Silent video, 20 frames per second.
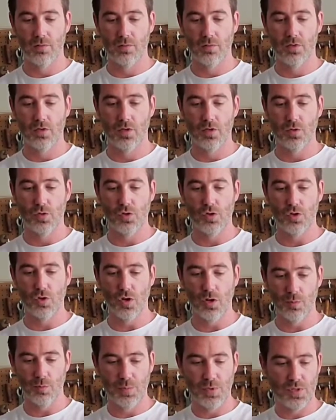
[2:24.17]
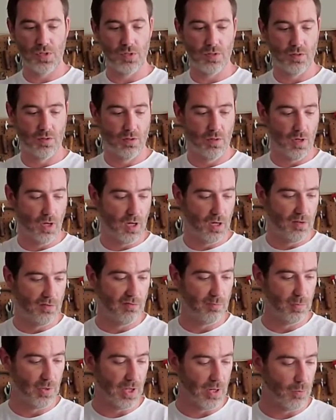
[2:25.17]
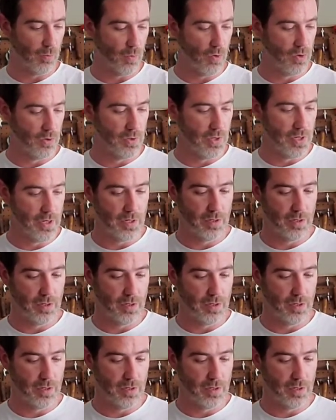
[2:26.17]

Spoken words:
2 strips of black walnut,